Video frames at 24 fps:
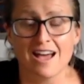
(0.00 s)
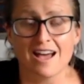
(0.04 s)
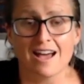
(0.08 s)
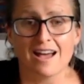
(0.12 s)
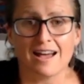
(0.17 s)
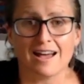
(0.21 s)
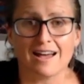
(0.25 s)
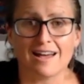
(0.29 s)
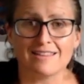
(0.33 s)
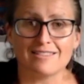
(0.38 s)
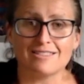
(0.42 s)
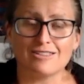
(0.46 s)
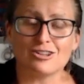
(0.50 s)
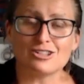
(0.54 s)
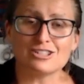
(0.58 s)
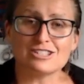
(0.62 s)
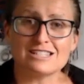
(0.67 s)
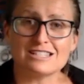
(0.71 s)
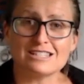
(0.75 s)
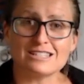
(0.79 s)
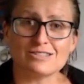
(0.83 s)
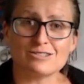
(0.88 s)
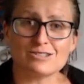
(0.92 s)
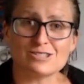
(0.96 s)
lots
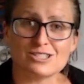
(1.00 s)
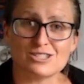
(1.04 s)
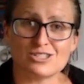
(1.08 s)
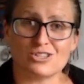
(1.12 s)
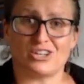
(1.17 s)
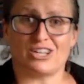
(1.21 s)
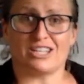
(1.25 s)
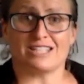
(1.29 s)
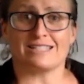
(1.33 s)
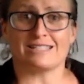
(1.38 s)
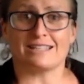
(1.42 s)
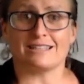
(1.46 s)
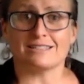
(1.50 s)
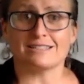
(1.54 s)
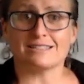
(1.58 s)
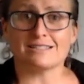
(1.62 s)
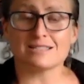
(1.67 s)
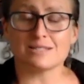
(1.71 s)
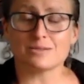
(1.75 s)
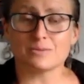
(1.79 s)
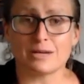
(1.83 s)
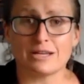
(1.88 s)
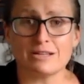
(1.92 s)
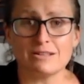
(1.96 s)
of little side salads
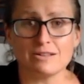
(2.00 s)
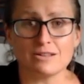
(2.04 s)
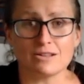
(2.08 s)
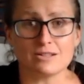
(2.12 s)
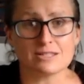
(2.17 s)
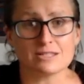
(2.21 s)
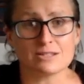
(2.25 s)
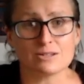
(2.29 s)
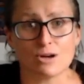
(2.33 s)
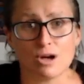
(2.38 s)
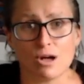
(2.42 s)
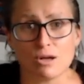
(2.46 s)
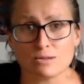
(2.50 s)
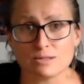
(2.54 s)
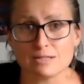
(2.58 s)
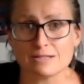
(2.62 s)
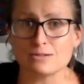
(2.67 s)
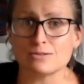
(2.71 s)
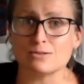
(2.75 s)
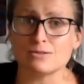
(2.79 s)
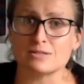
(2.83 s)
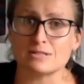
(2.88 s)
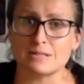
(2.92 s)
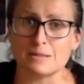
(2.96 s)
as well, lots of
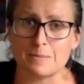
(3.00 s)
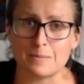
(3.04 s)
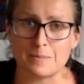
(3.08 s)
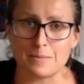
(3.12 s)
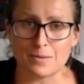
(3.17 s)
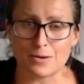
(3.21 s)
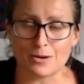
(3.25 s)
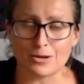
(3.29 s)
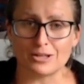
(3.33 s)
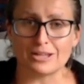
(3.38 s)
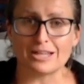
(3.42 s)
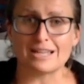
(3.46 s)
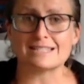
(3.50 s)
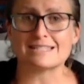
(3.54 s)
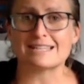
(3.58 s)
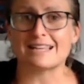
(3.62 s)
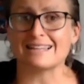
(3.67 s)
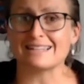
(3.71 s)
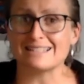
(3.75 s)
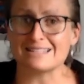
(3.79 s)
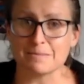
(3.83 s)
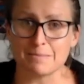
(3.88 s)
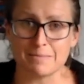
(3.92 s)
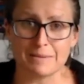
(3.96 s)
coleslaws and broccoli
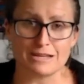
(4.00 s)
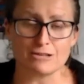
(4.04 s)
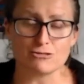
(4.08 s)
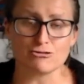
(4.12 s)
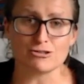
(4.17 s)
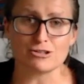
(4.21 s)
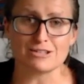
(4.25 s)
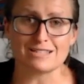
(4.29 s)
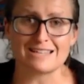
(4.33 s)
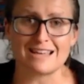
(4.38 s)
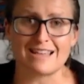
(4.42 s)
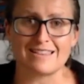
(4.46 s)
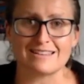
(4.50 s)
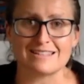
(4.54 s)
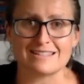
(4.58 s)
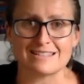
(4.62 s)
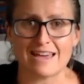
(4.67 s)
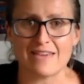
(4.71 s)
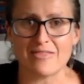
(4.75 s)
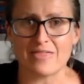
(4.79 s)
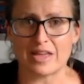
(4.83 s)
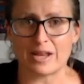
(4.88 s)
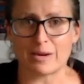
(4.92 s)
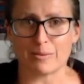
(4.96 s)
salads and beetroot salads,
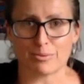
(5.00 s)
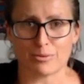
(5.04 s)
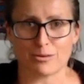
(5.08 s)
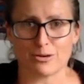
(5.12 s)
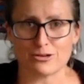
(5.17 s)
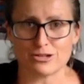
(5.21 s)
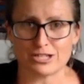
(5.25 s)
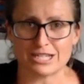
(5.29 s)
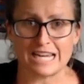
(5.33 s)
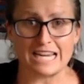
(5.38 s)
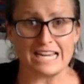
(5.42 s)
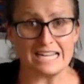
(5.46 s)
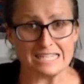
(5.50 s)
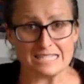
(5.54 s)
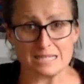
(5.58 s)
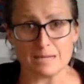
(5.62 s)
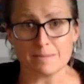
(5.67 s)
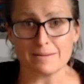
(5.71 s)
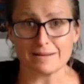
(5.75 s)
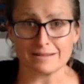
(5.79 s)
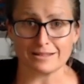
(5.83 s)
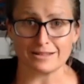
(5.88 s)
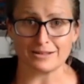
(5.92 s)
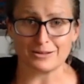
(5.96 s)
and then a protein
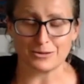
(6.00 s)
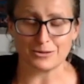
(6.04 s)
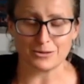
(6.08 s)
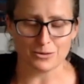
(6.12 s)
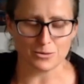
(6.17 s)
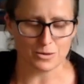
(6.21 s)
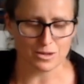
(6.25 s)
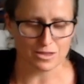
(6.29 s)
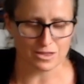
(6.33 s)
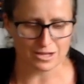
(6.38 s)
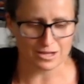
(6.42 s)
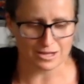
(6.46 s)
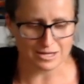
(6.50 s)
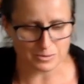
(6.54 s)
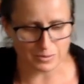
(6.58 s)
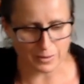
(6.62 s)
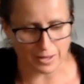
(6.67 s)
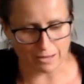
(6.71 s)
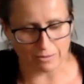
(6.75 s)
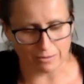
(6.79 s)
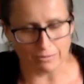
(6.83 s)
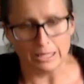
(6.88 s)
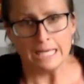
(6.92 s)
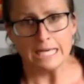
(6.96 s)
typically to go with it as
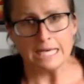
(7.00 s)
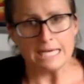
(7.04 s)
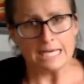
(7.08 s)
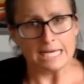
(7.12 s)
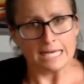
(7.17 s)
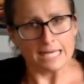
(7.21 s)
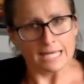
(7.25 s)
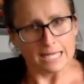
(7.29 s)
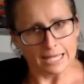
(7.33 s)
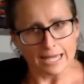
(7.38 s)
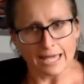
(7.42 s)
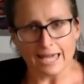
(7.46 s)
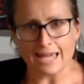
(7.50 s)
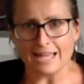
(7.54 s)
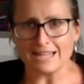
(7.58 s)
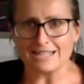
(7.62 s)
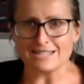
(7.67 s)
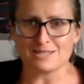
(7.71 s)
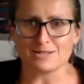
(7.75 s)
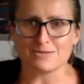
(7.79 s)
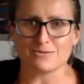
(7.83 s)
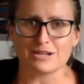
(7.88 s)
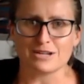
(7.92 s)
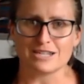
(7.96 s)
well, hence
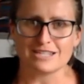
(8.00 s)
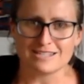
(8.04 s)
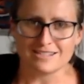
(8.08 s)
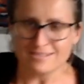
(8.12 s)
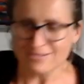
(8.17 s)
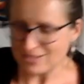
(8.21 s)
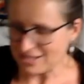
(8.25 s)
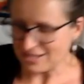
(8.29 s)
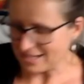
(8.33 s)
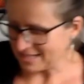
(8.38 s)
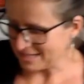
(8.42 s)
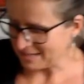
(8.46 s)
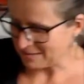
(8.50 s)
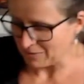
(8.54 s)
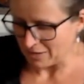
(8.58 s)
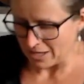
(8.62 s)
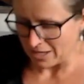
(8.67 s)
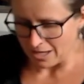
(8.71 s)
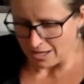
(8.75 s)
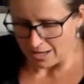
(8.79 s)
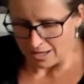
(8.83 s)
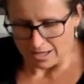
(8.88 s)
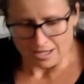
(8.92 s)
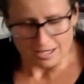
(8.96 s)
the reason for this.
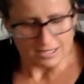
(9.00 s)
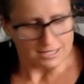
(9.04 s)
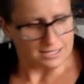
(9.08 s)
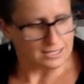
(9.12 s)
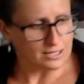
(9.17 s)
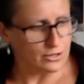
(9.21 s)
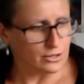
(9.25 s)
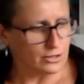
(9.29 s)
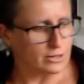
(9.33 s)
So